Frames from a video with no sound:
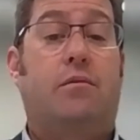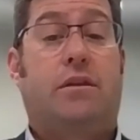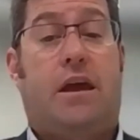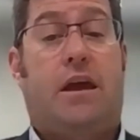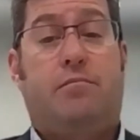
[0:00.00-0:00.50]
with
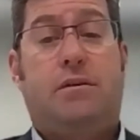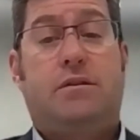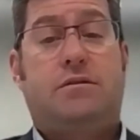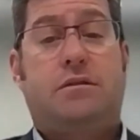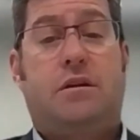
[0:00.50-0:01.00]
the
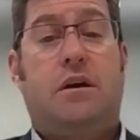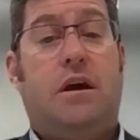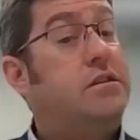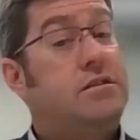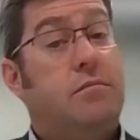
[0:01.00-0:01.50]
campus
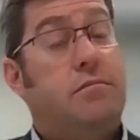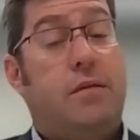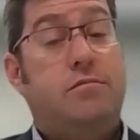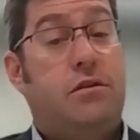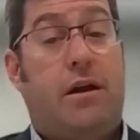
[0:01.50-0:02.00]
and
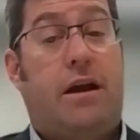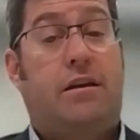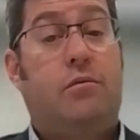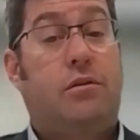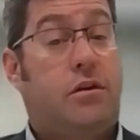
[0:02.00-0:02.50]
sometimes
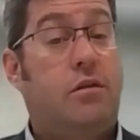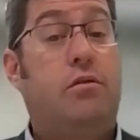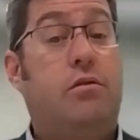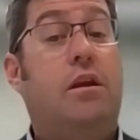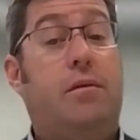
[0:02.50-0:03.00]
interacting with
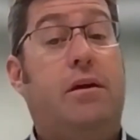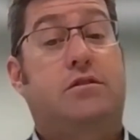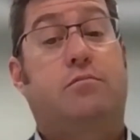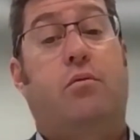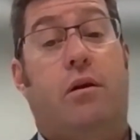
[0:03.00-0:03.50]
community-based
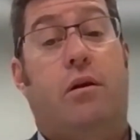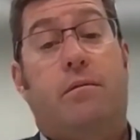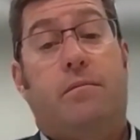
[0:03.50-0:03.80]
support.